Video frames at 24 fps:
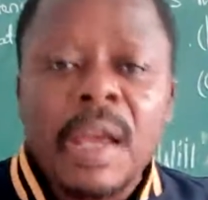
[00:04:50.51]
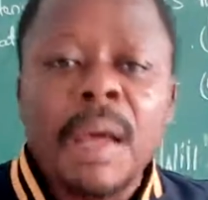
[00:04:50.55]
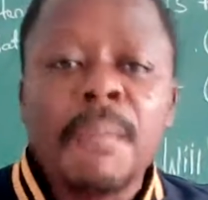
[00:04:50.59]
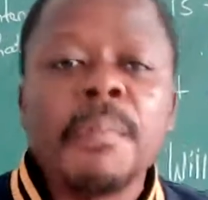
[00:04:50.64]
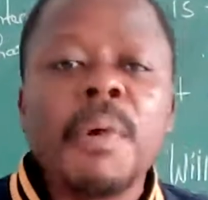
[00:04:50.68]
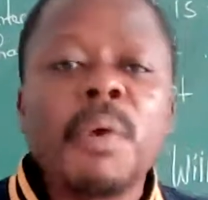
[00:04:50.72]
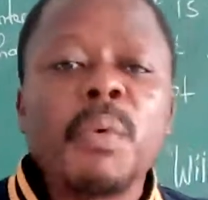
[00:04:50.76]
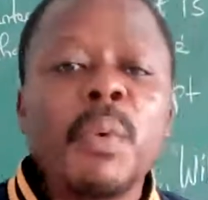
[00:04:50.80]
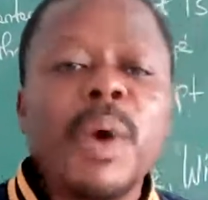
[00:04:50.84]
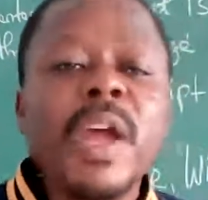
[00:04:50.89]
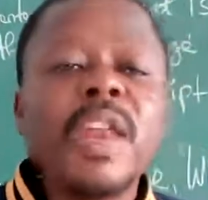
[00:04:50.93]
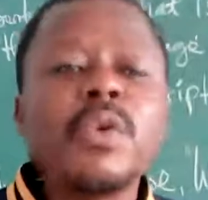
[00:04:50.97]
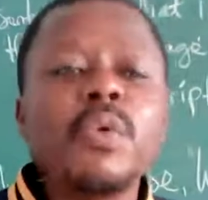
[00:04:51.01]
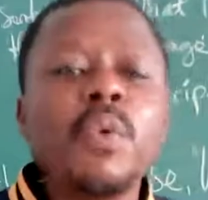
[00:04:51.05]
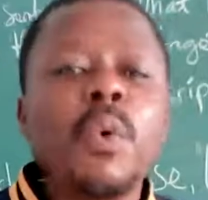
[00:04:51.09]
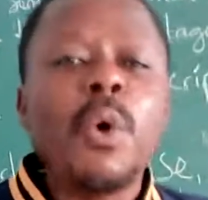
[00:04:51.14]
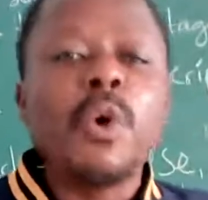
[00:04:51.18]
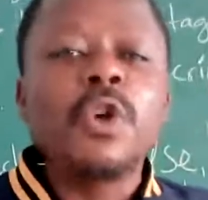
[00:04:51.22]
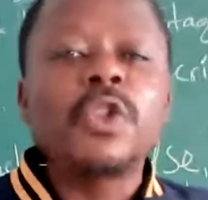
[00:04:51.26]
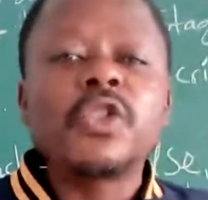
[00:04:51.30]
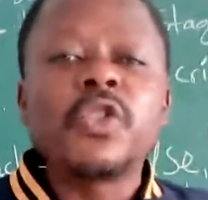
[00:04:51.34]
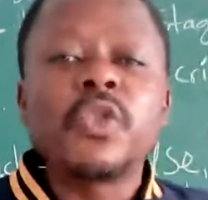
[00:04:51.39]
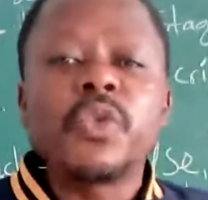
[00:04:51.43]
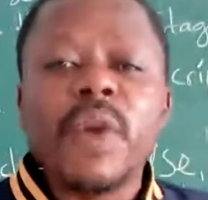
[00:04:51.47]
But when you
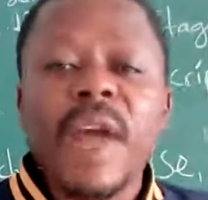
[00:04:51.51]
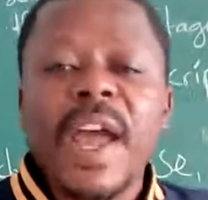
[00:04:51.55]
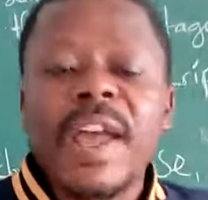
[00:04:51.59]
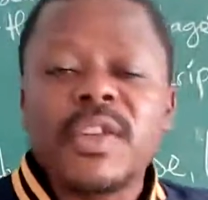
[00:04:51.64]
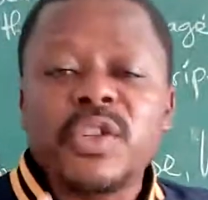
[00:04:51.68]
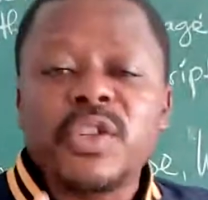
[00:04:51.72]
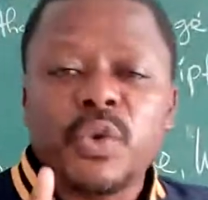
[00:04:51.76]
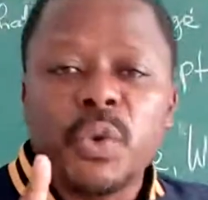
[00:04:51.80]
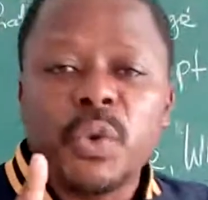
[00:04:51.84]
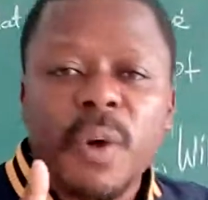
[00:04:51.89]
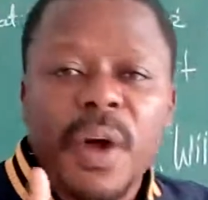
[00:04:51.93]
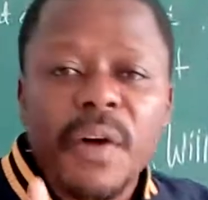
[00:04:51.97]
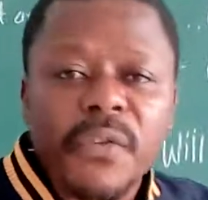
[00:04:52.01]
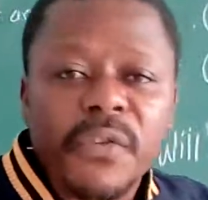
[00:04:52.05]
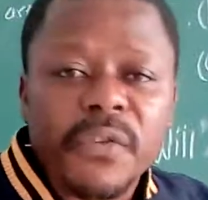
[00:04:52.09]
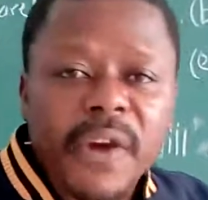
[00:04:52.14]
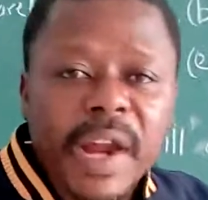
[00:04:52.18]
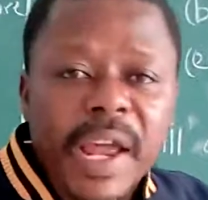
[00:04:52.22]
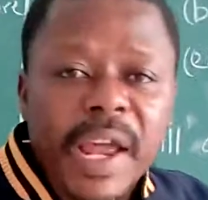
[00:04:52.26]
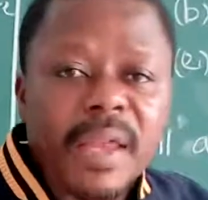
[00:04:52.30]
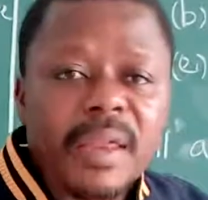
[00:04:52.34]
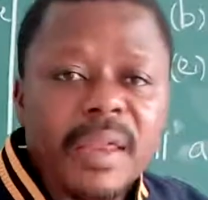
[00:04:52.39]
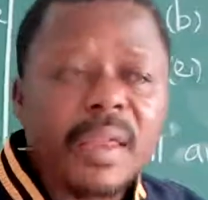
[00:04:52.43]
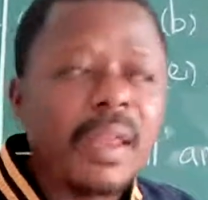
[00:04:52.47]
want to write to your
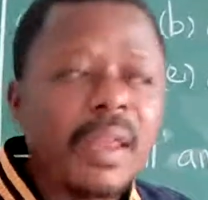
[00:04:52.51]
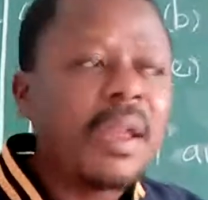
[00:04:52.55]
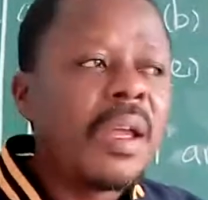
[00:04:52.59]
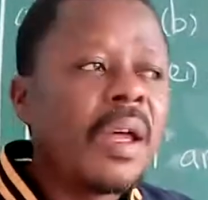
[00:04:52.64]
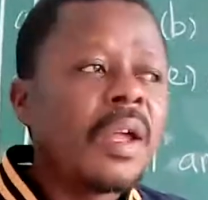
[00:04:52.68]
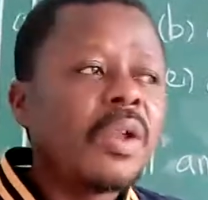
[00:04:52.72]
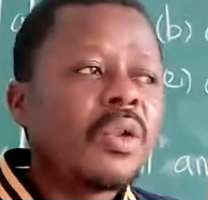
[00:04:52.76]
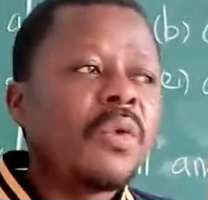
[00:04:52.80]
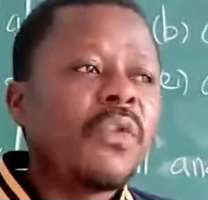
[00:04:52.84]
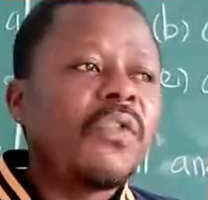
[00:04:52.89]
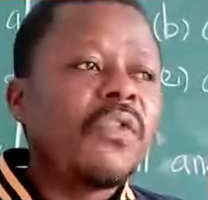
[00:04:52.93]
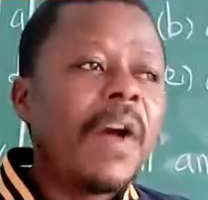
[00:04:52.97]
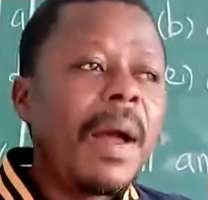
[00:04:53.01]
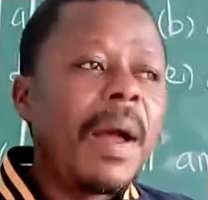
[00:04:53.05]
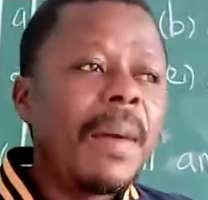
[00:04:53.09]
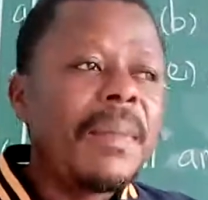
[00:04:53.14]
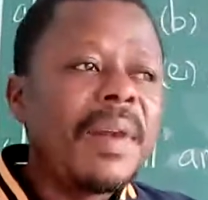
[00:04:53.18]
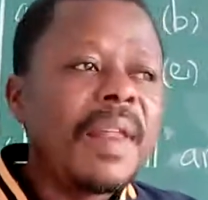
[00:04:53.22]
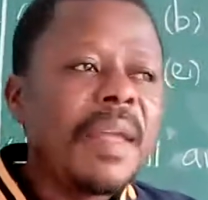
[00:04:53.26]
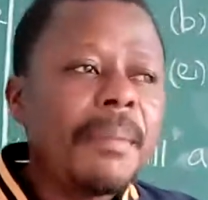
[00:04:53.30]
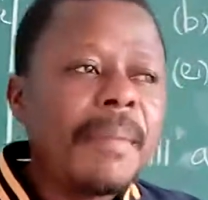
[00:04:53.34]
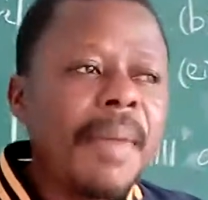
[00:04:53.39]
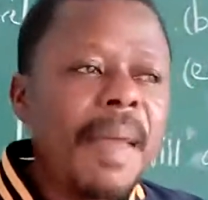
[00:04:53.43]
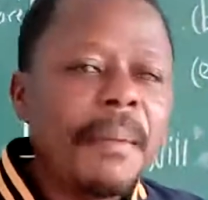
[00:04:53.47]
friend, to
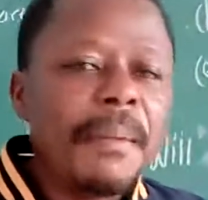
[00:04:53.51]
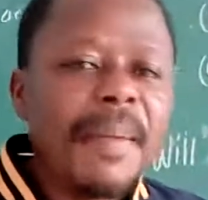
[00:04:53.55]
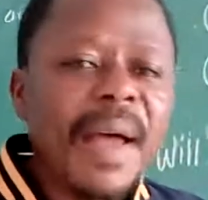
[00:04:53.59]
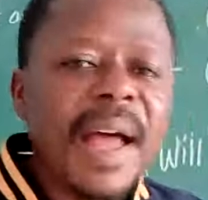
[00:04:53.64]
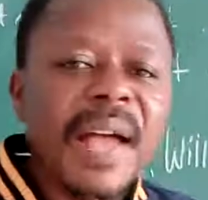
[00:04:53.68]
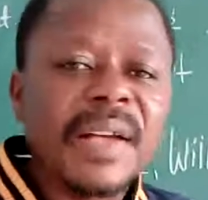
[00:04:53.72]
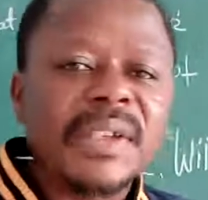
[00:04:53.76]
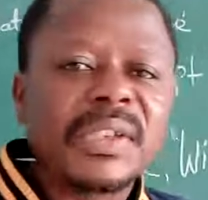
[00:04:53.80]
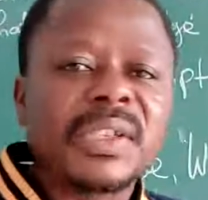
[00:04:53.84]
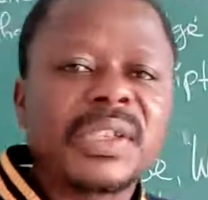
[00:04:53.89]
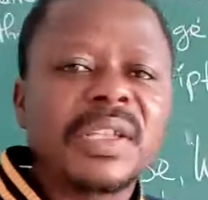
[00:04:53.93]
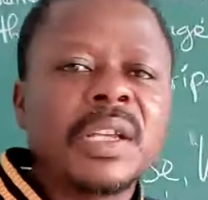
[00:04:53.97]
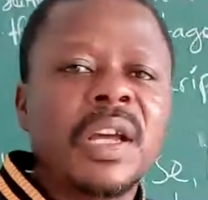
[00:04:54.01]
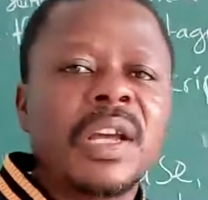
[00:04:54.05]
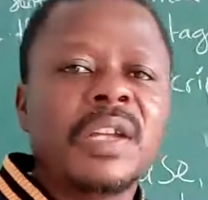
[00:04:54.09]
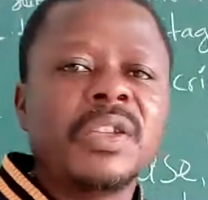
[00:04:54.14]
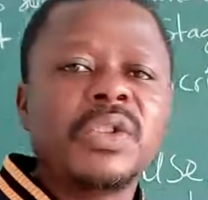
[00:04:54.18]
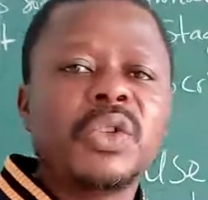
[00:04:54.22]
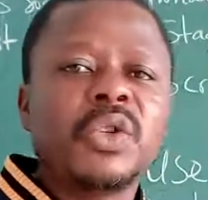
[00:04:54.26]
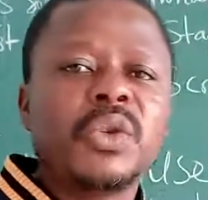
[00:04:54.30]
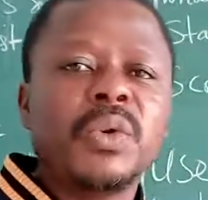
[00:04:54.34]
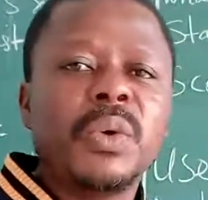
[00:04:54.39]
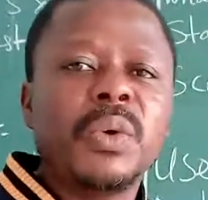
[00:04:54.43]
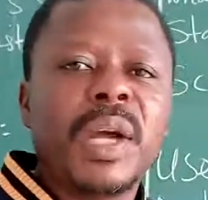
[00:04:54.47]
family members,
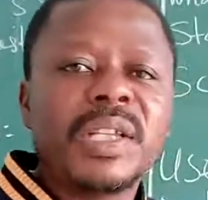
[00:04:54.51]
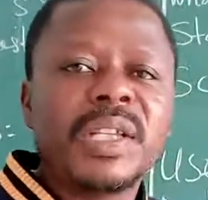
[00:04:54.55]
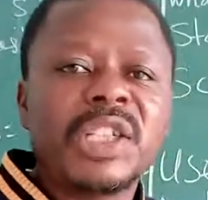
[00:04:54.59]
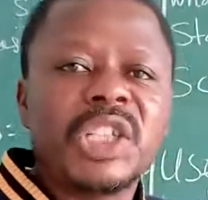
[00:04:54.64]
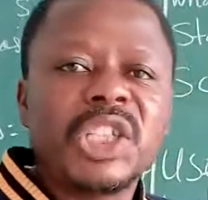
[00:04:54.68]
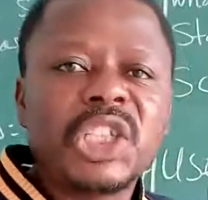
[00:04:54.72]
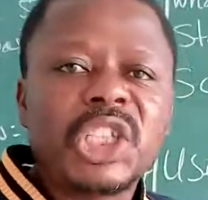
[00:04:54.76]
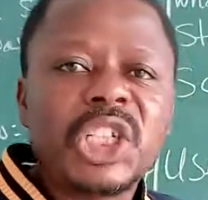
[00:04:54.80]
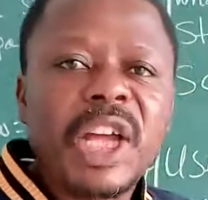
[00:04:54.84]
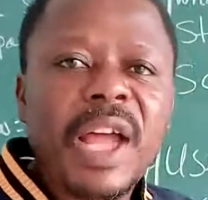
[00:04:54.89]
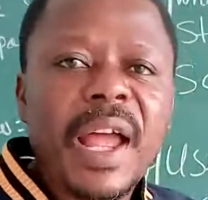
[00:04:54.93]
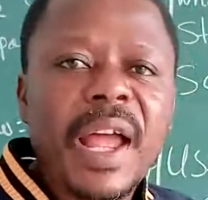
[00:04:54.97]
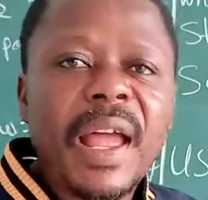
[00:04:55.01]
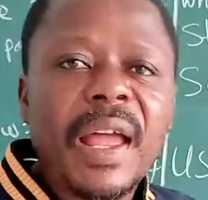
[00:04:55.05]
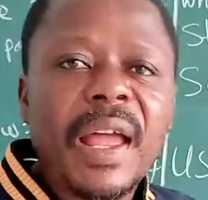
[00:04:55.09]
to your teacher,